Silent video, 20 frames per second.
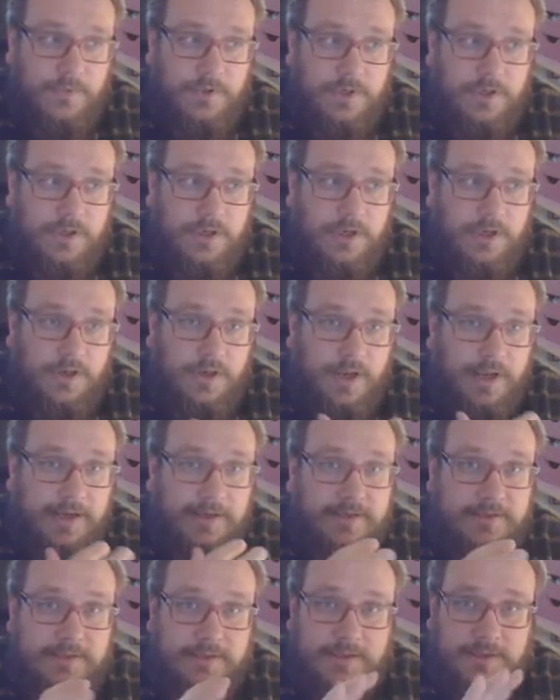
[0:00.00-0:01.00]

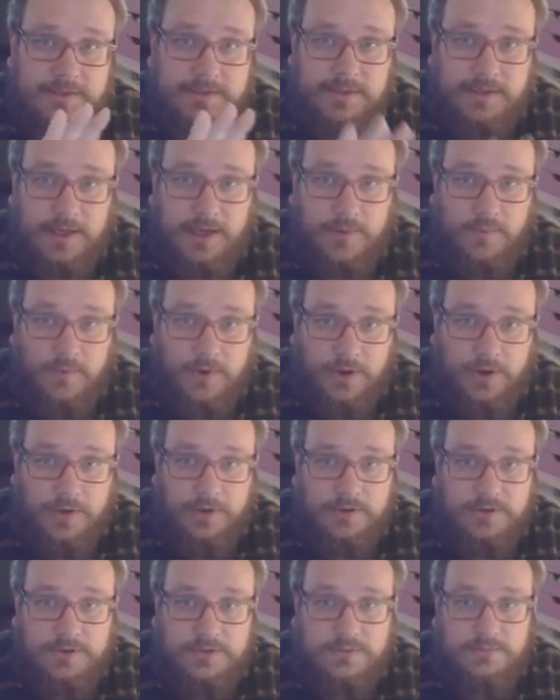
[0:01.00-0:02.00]
connecting to
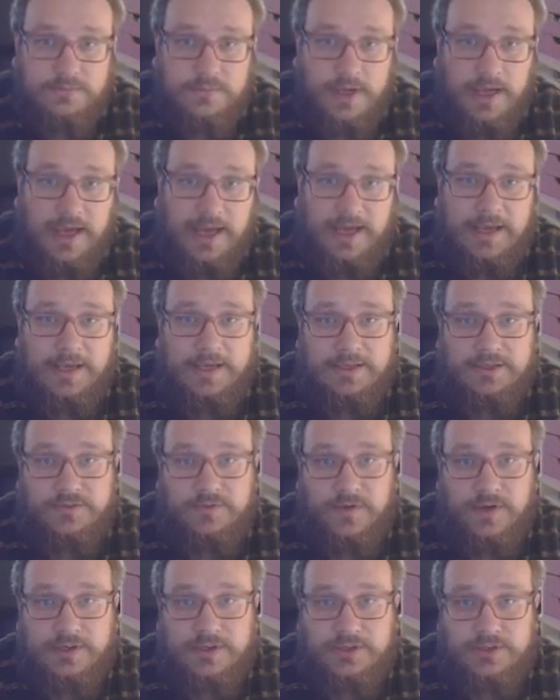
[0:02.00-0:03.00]
networks, hacking
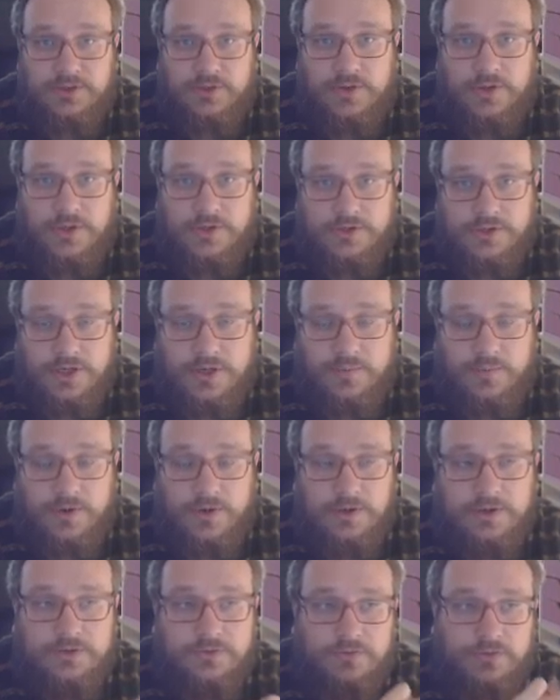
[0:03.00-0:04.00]
devices on those
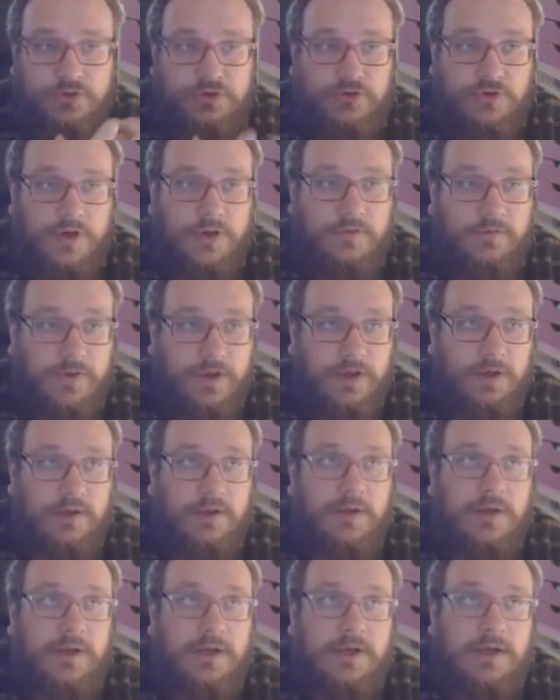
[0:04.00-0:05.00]
networks, retrieving
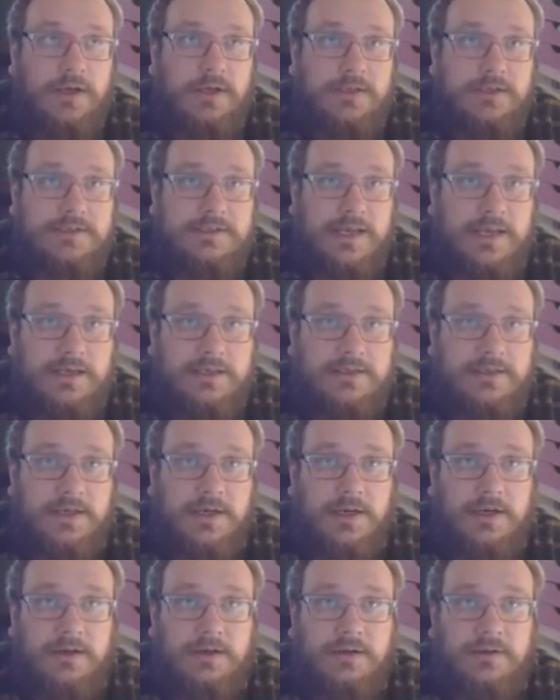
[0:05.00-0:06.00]

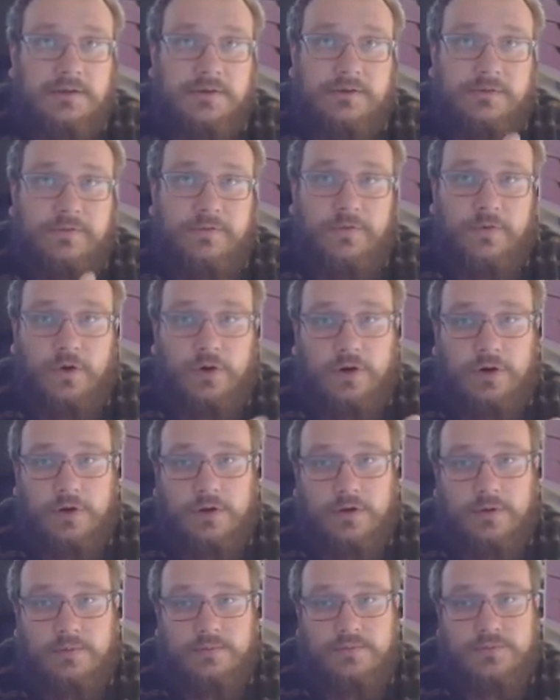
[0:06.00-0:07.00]
data
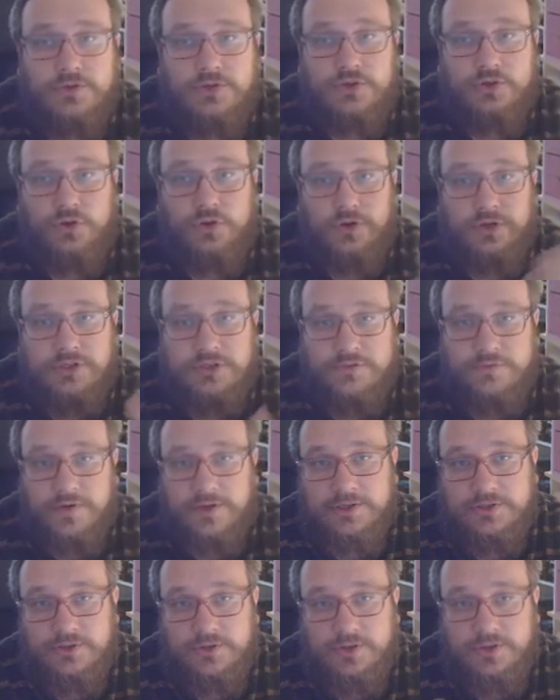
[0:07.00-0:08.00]
from storage
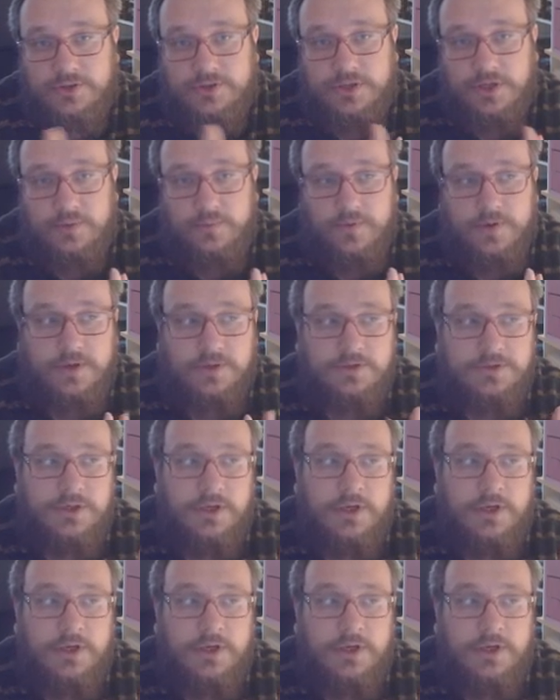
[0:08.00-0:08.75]
devices on those networks,